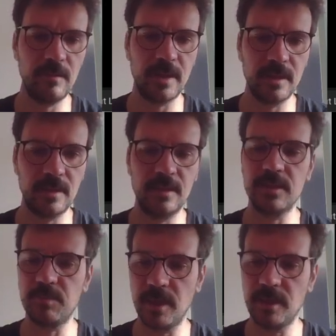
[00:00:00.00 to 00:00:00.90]
but it
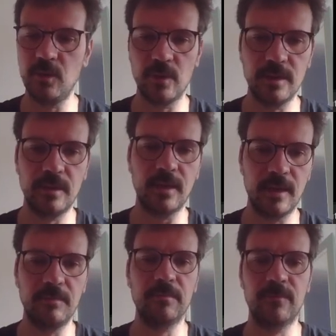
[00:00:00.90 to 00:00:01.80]
display current
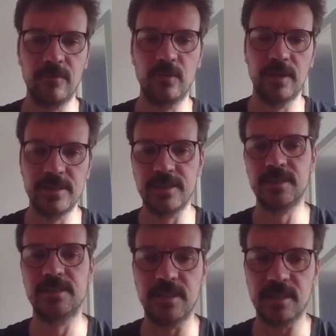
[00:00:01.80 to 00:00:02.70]
time
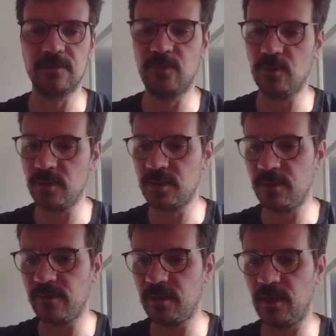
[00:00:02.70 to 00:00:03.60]
46, yes,
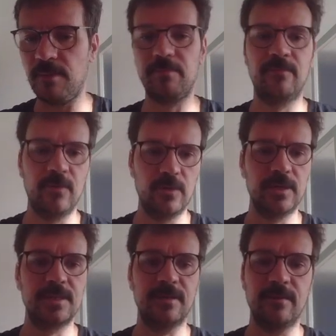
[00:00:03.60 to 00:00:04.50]
47, yep,
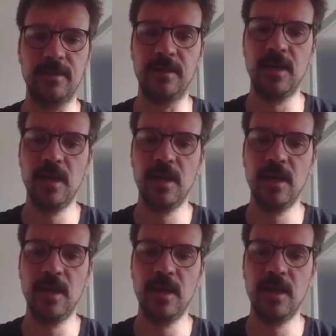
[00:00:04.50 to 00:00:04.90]
47.